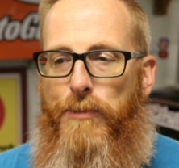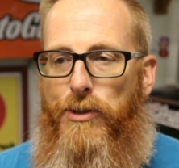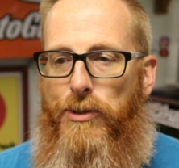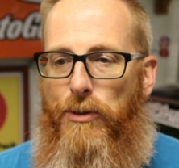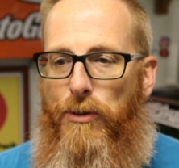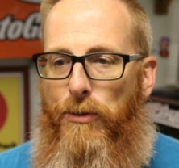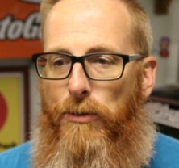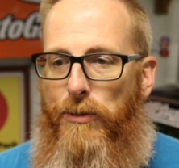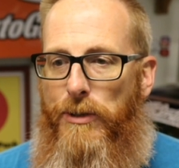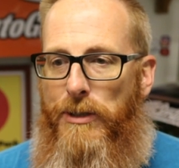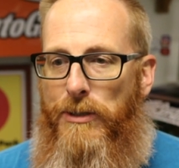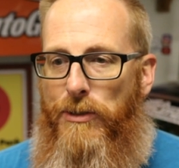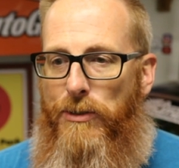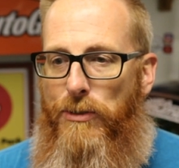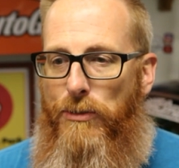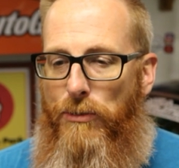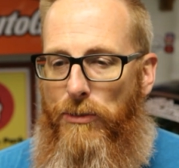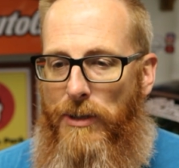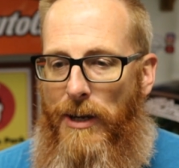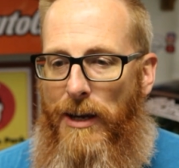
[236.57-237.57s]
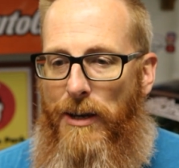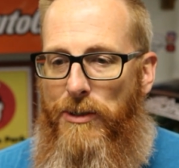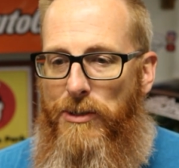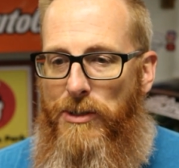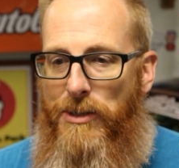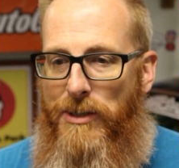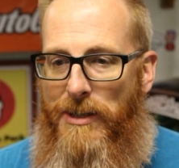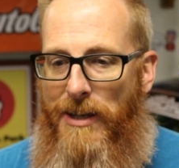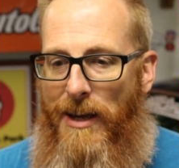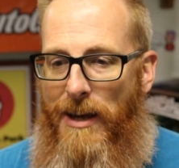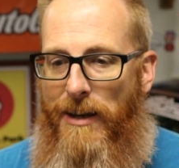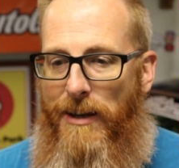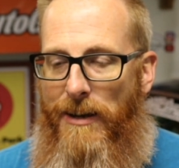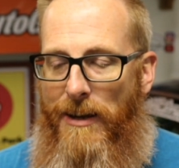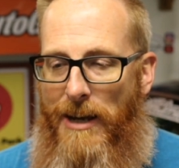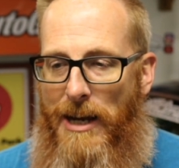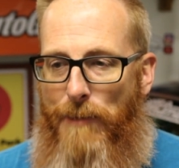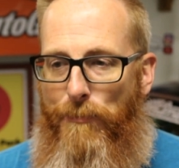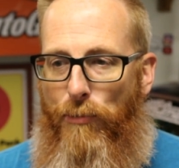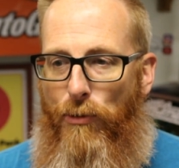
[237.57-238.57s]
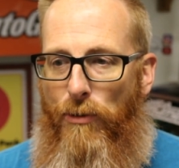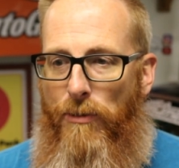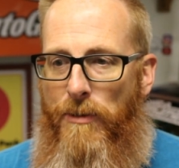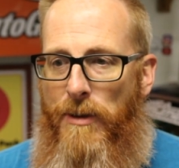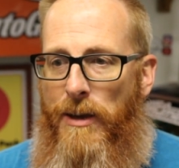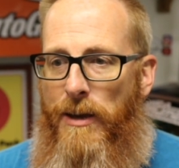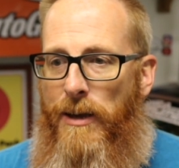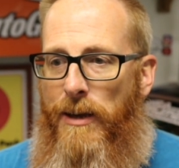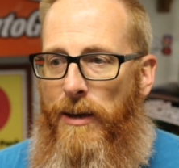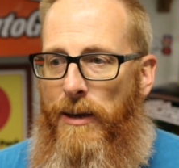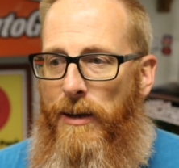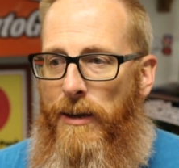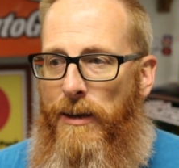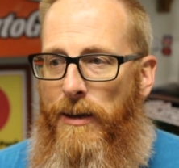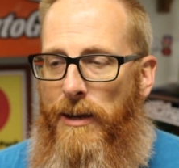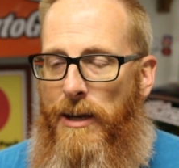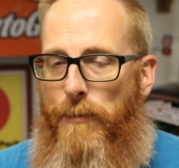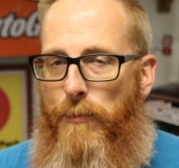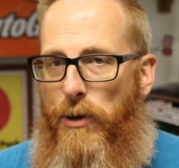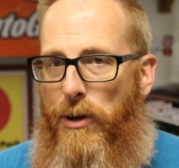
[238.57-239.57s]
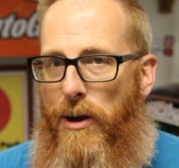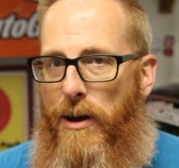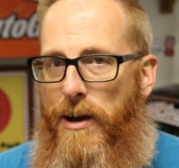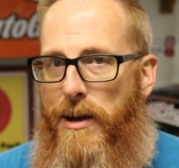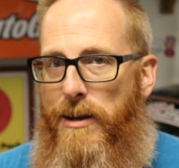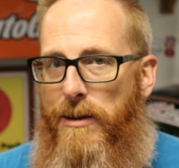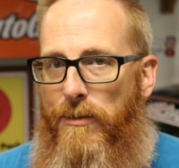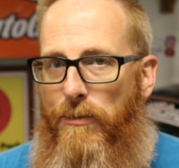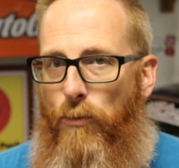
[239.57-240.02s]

So in two thousand ten, in April, him and I